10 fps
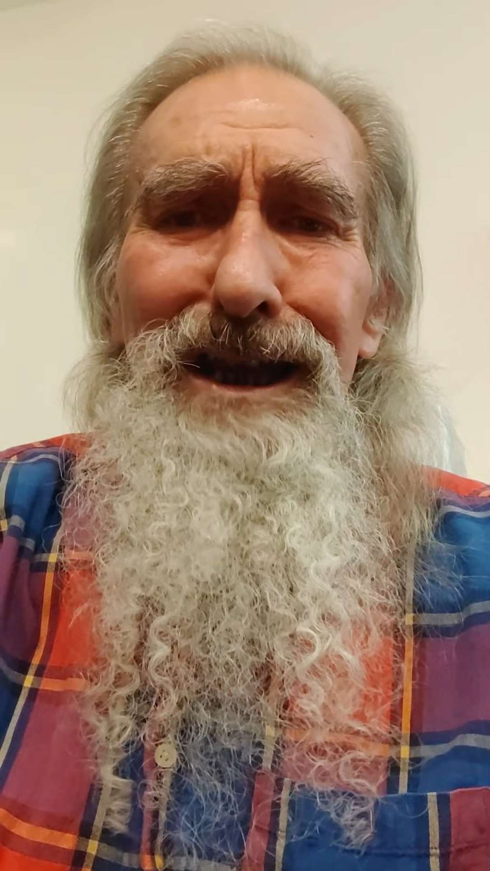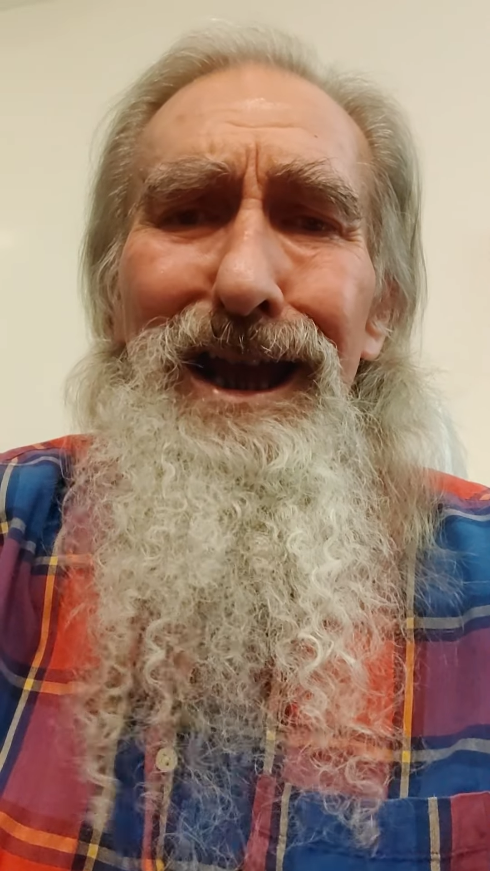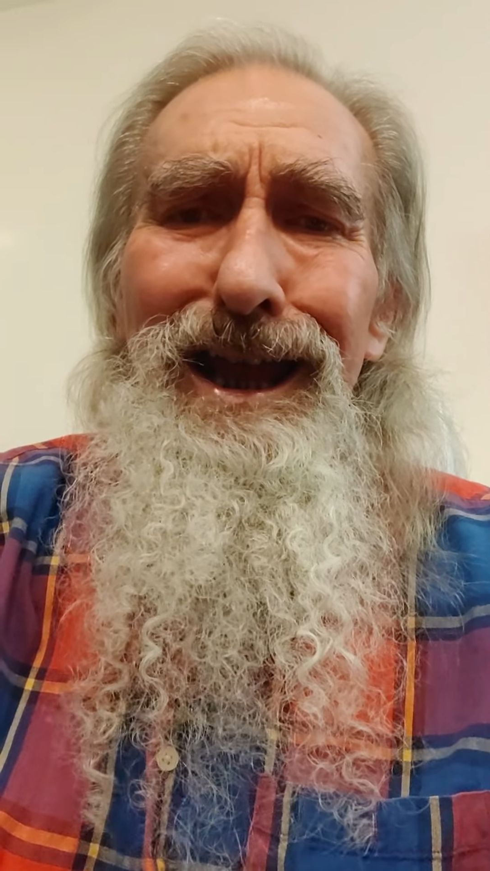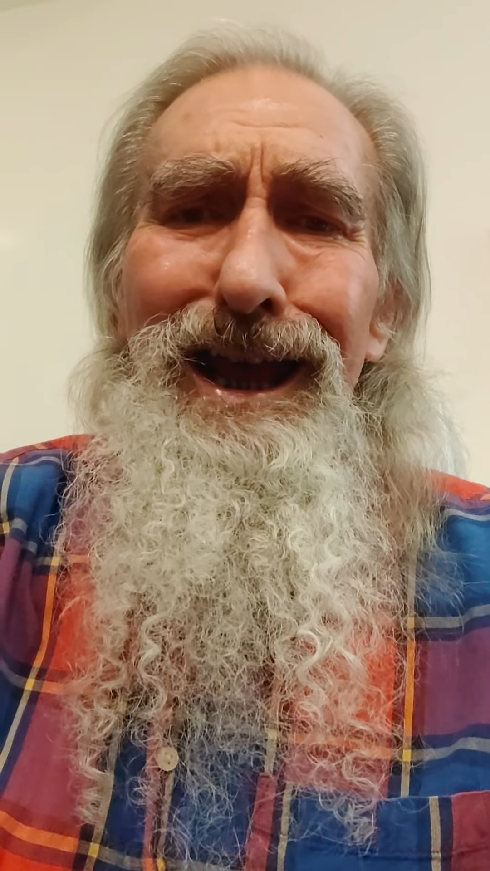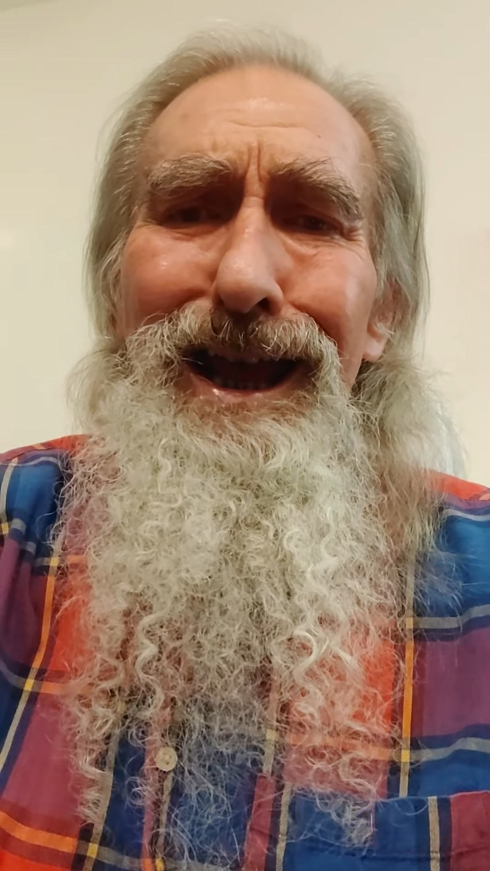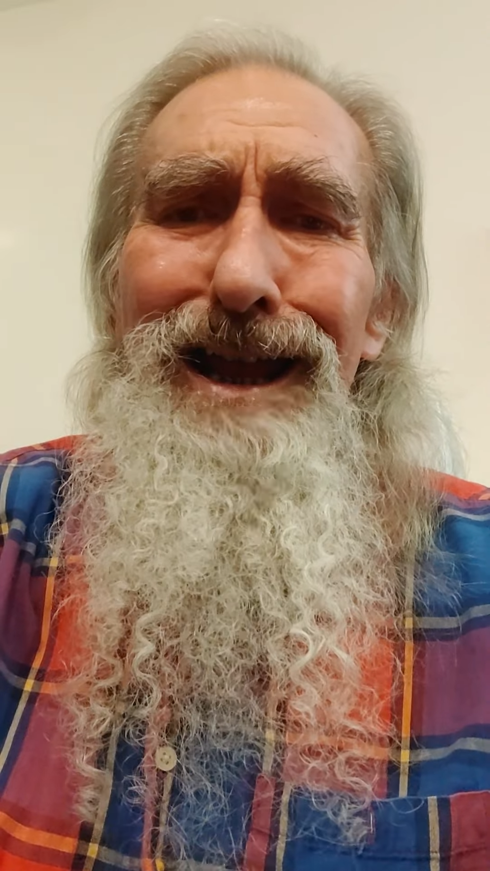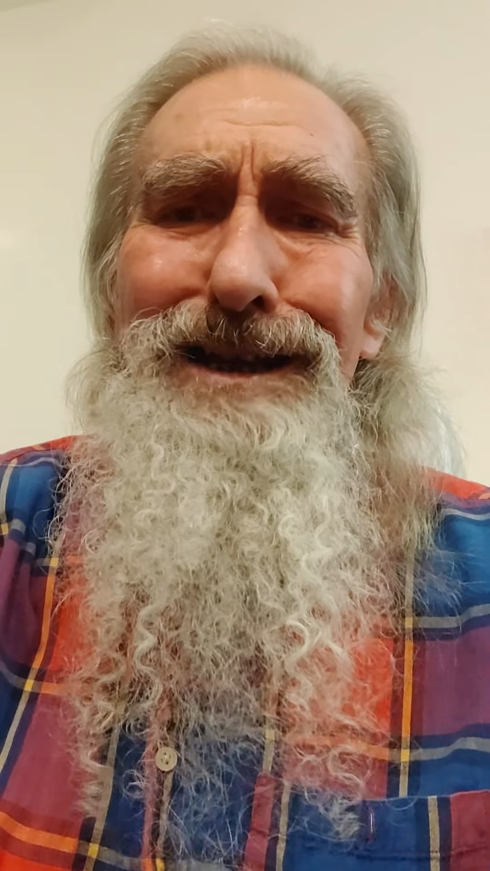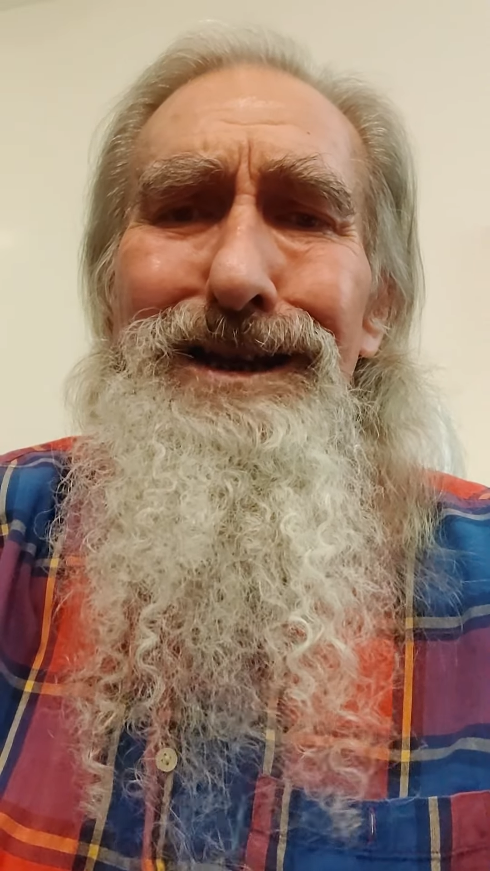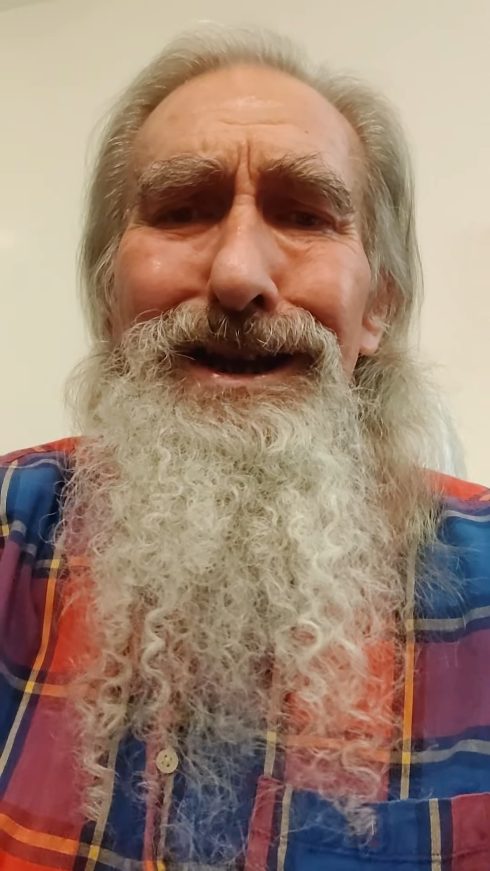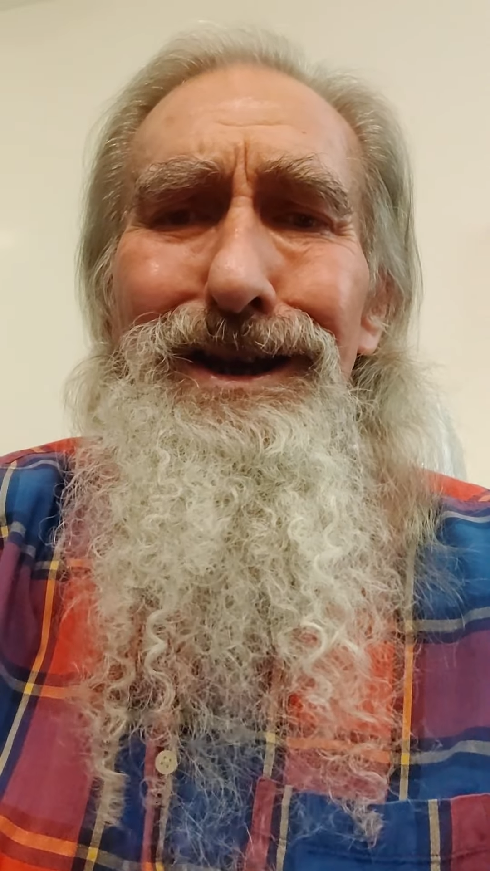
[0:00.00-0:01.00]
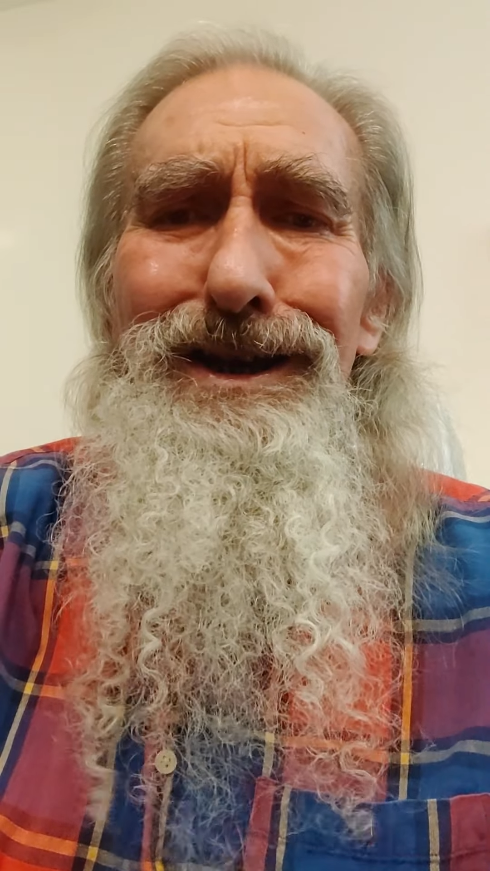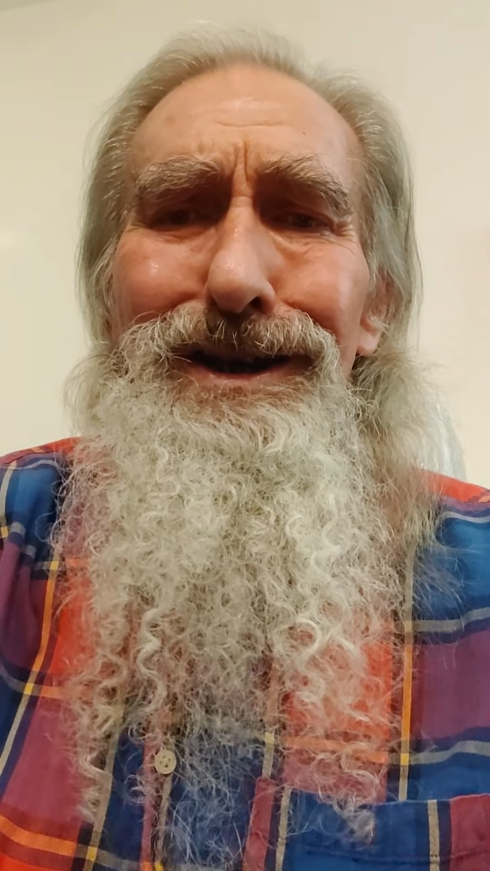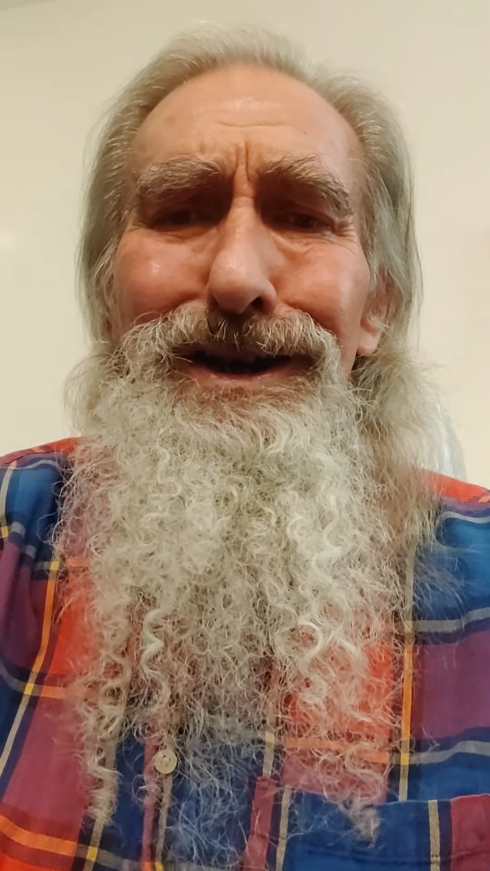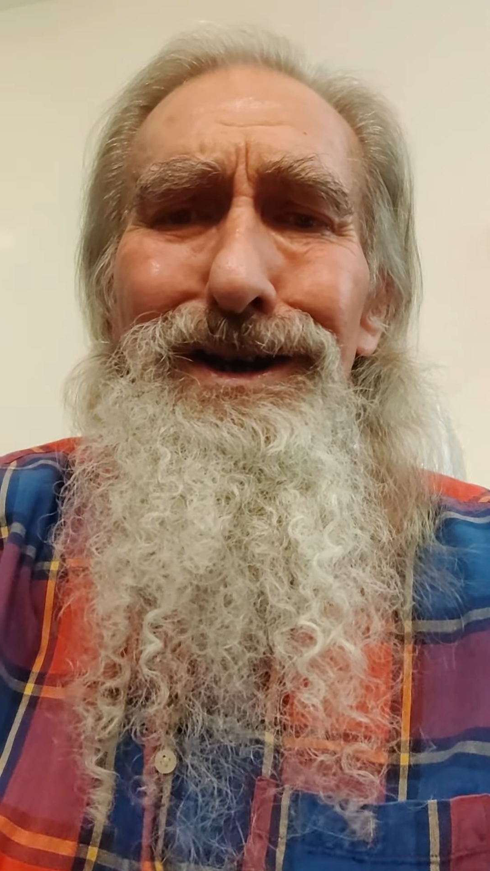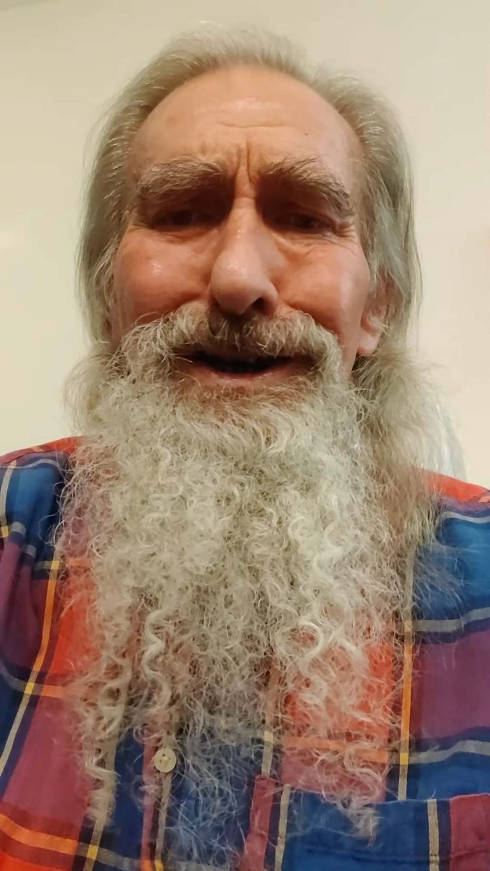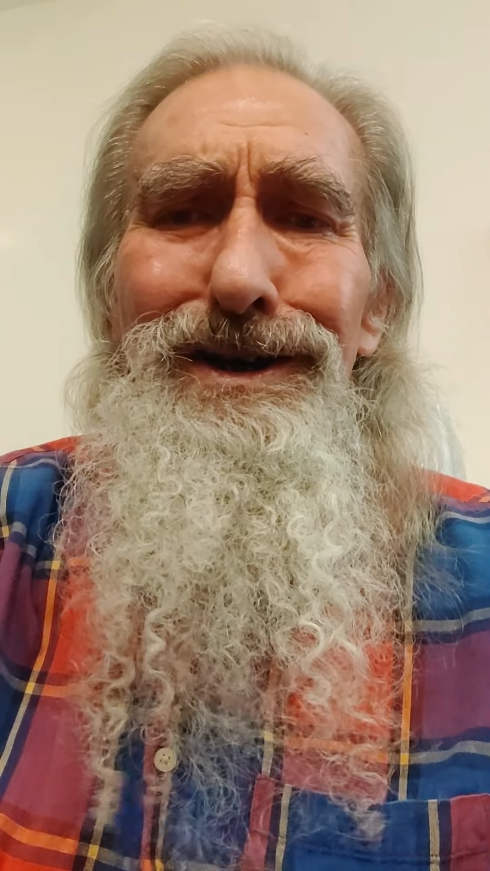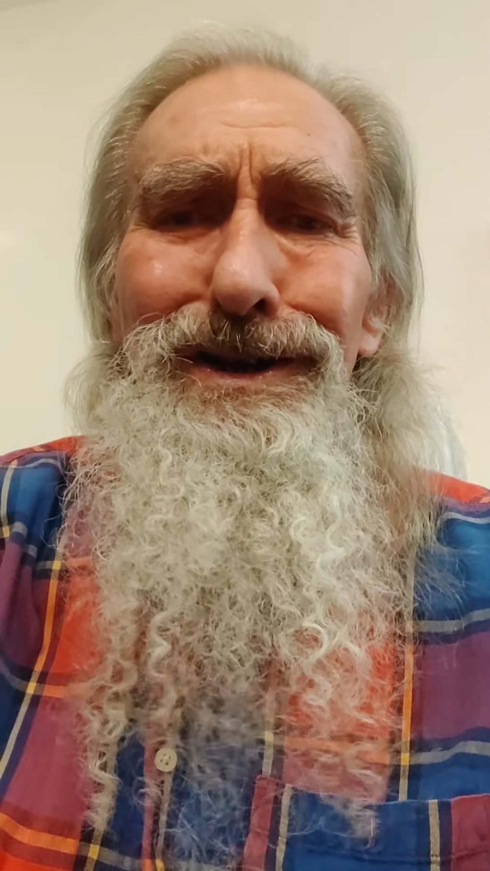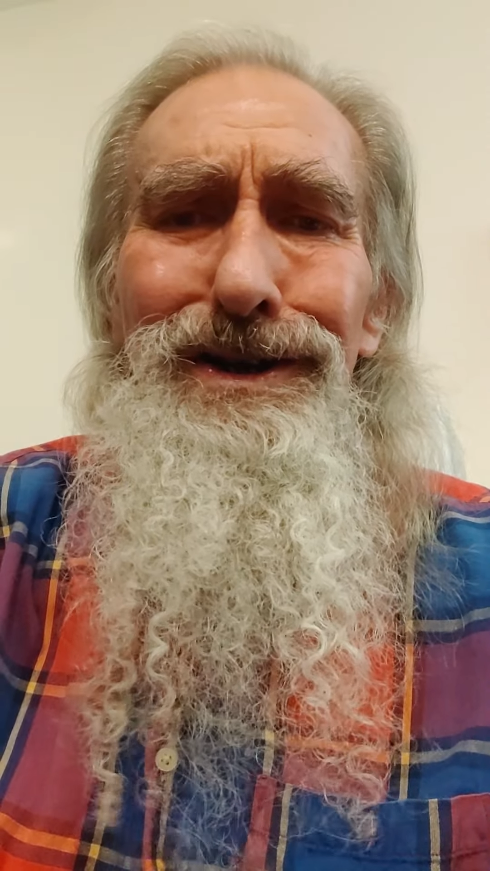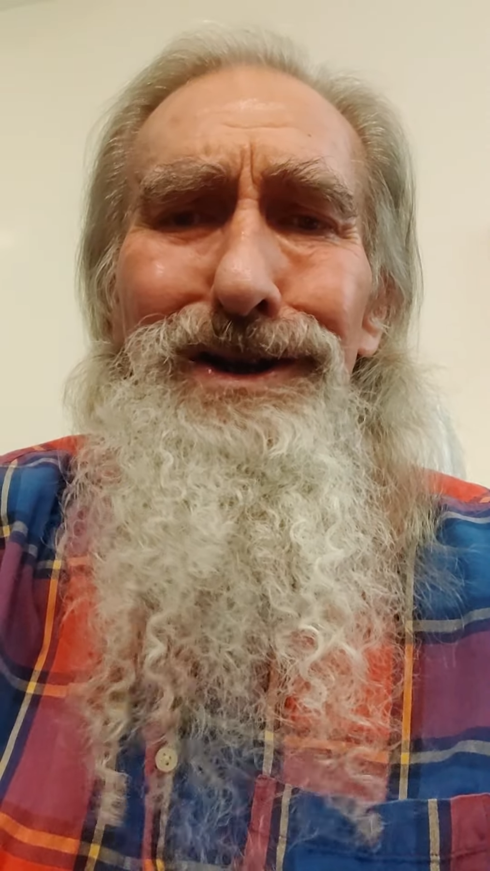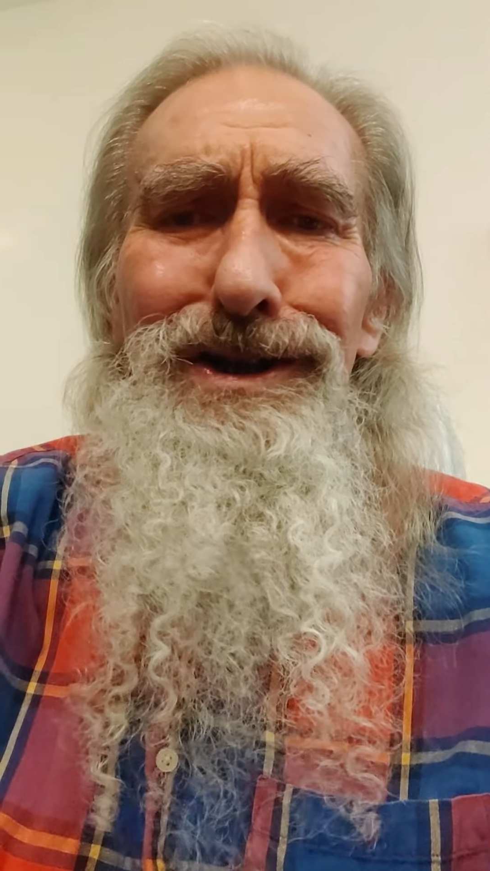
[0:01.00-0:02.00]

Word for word: can't kill.